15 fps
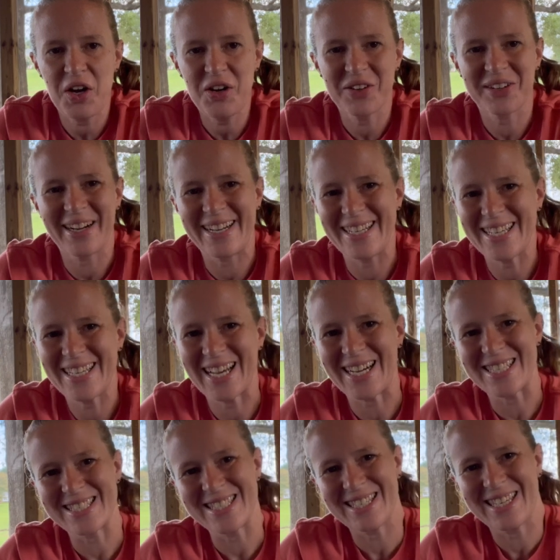All right,
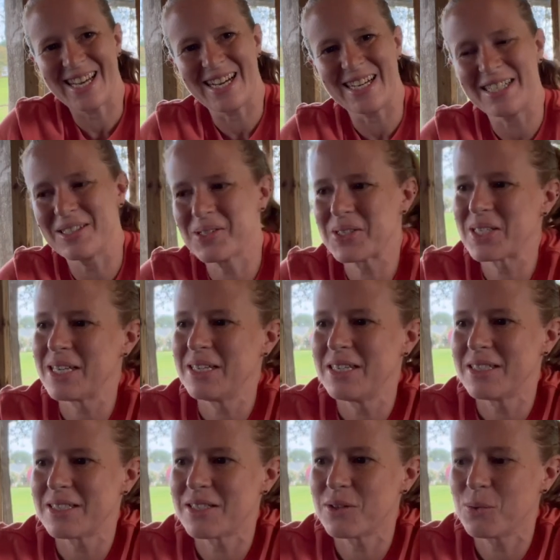guys and gals.
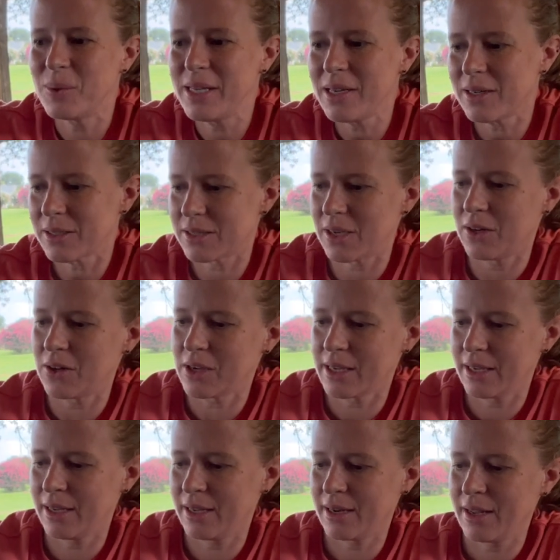So we are
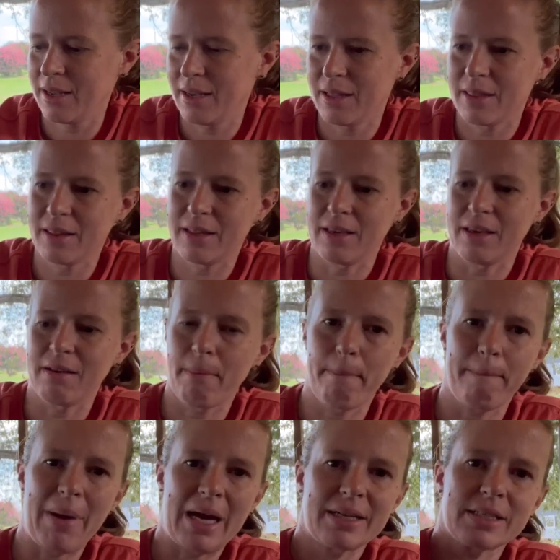talking the
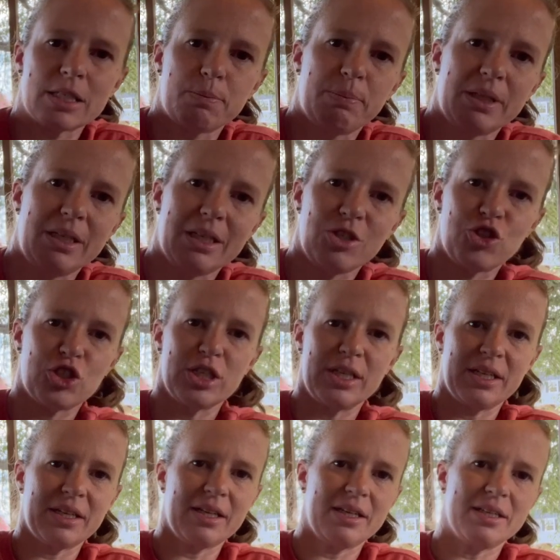
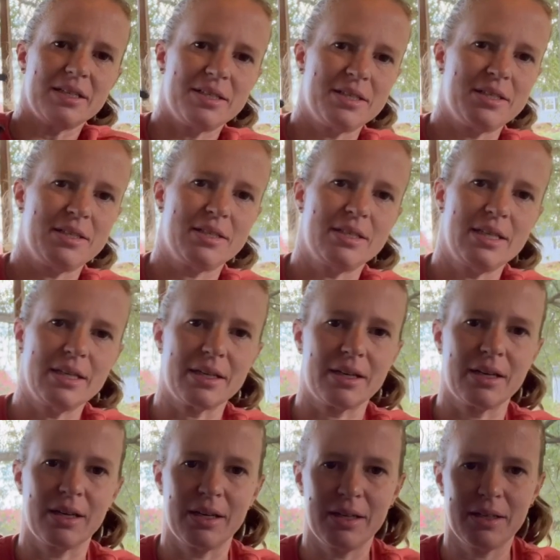Maxpedition
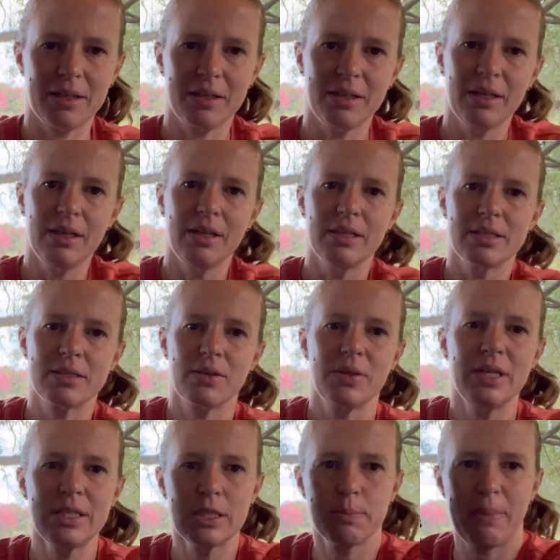Sitka. So
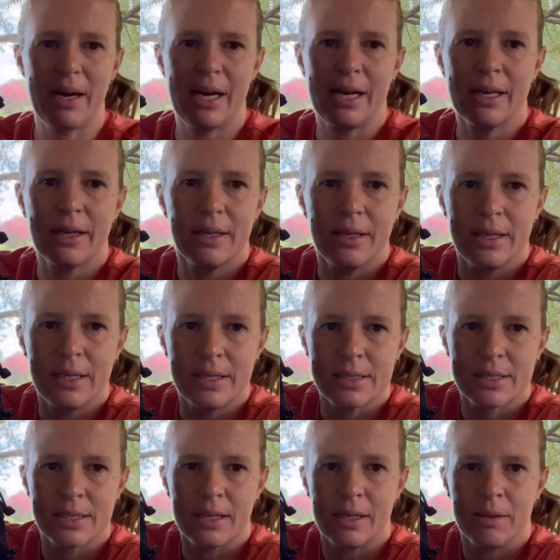this bag
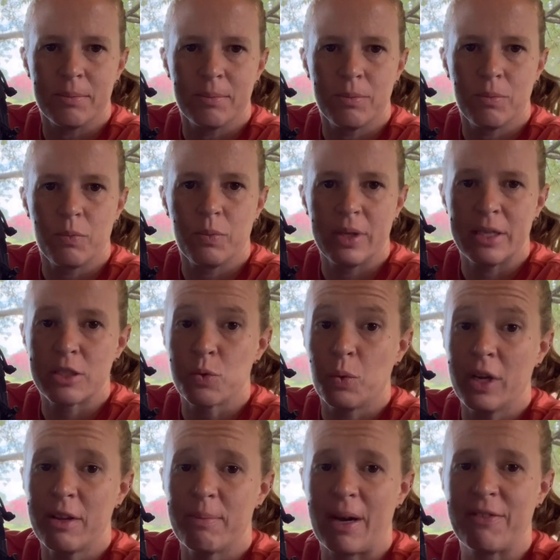is, um, it's
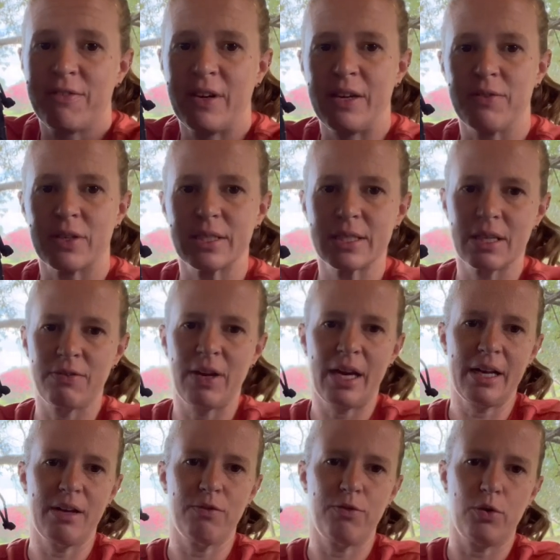one of my favorites. I've had
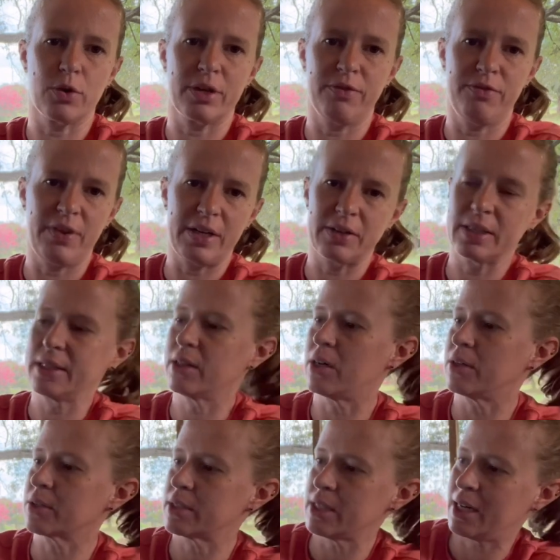it for a very
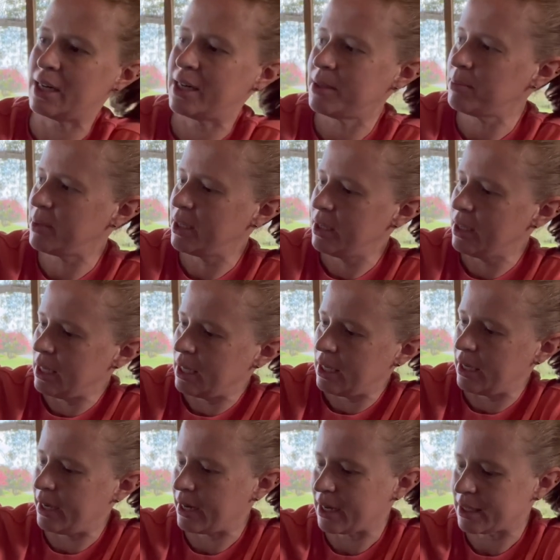long time
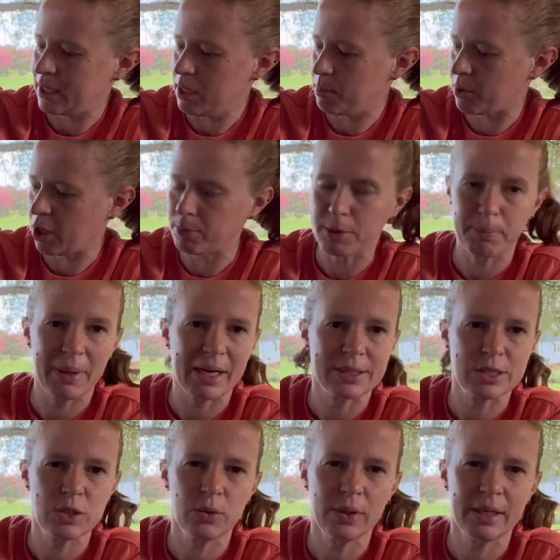and I keep coming back
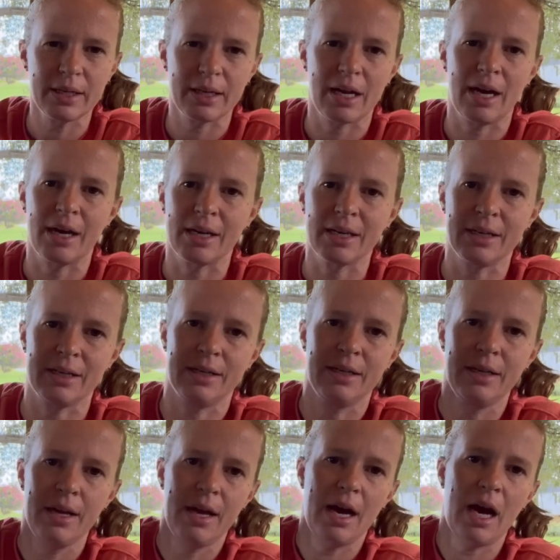to it. I, uh,
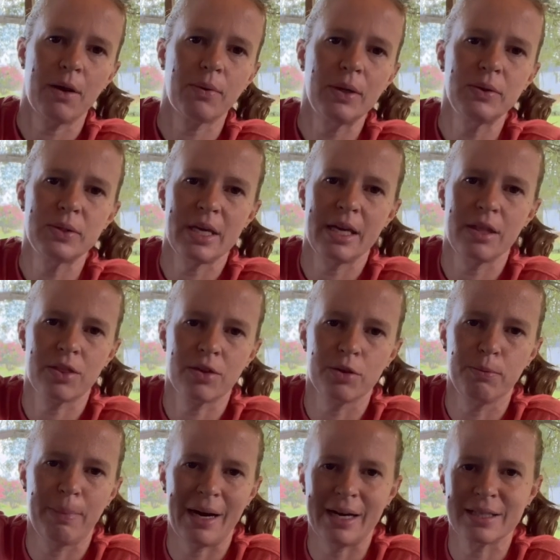I rotate through
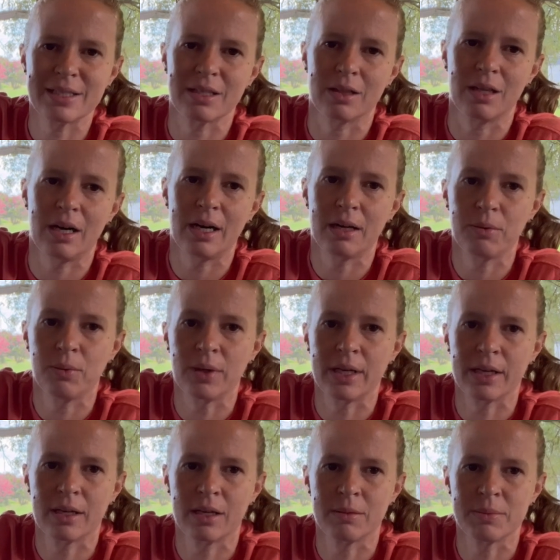bags a lot when it
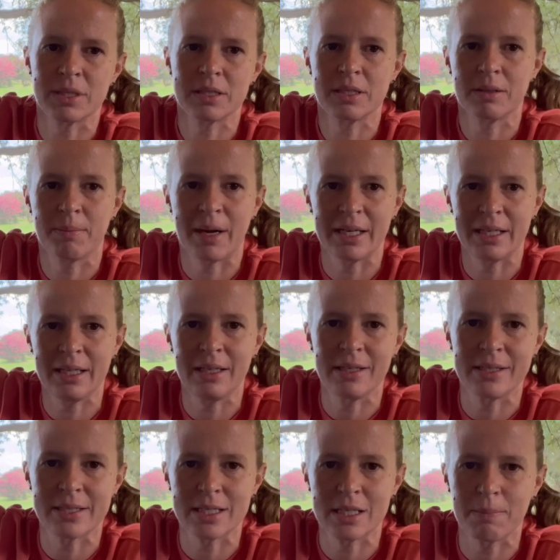comes to my
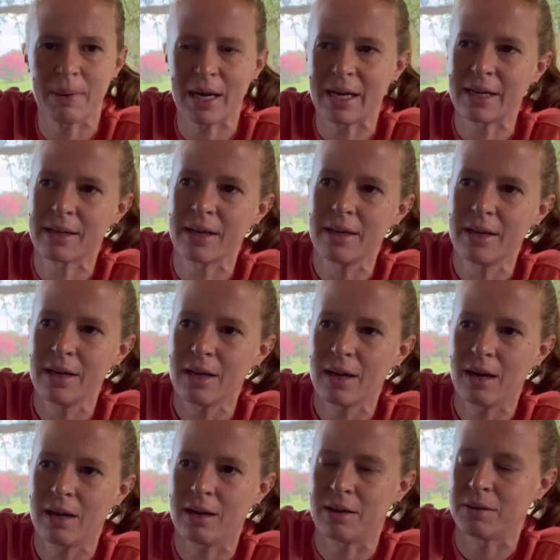EDC bag.
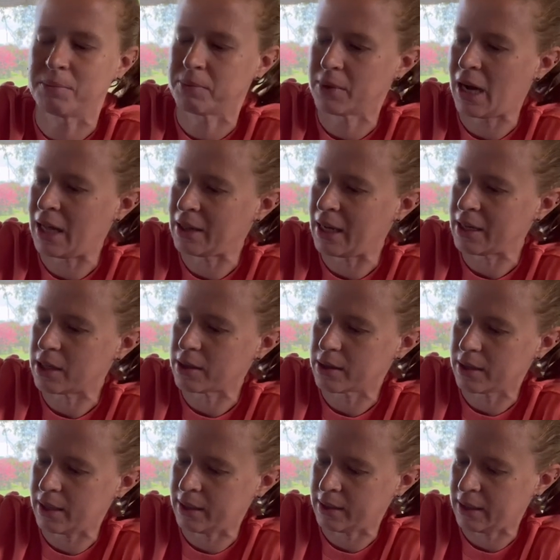Um, I like,
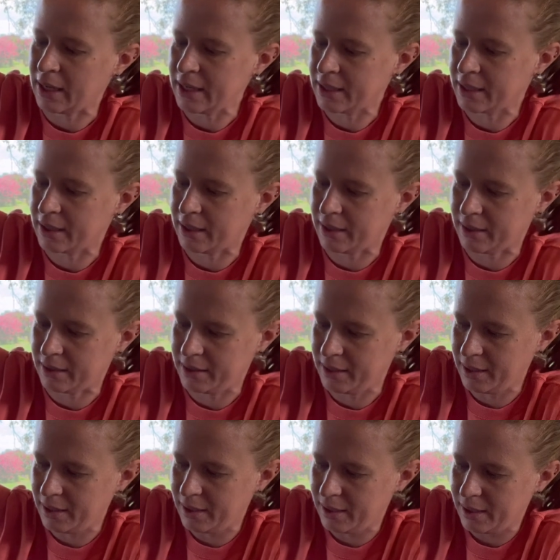I like, uh,
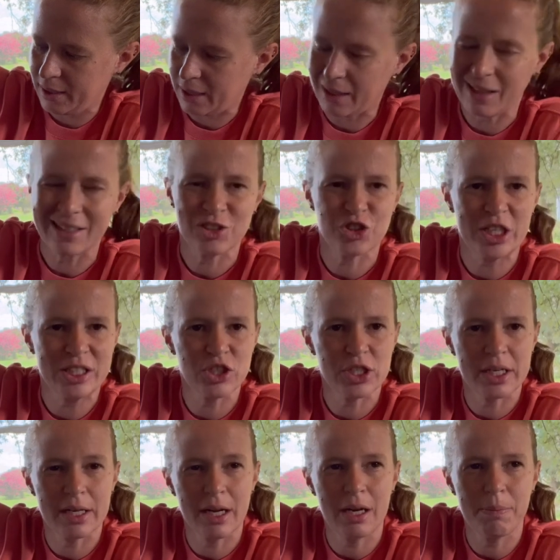I like changing
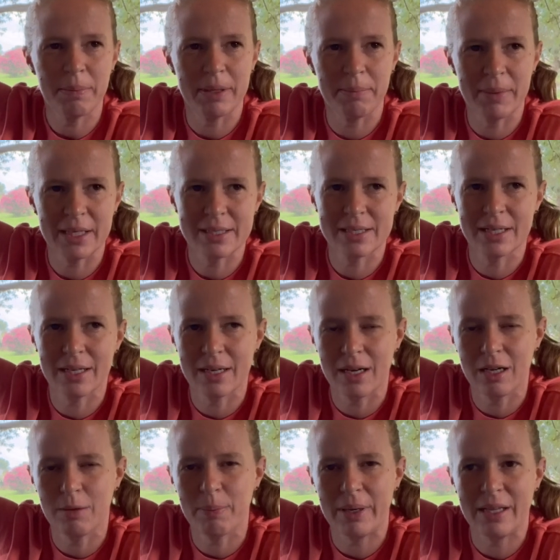it up and mixing it
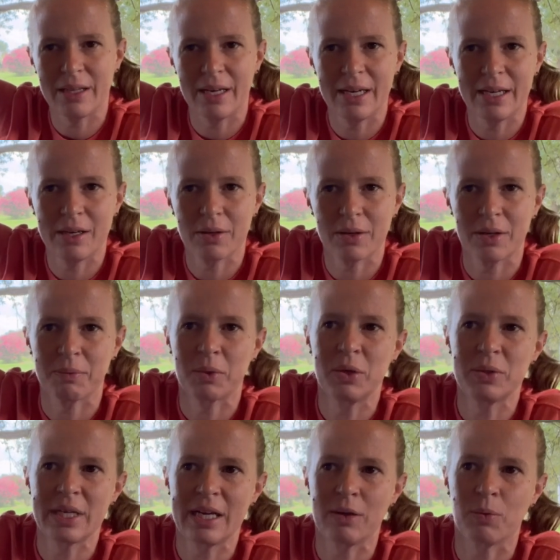up. I like
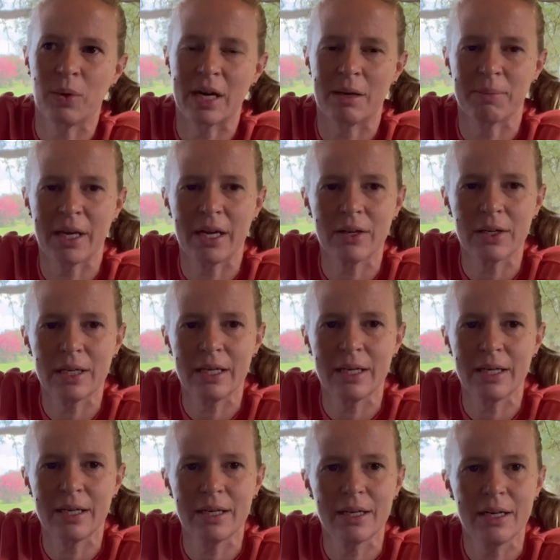rotating what I'm
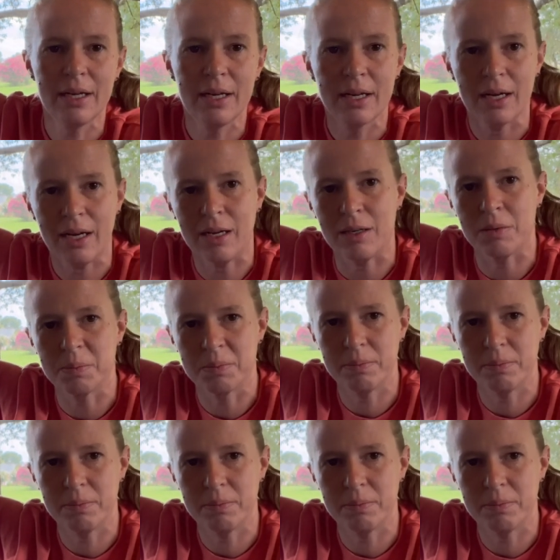carrying. Um,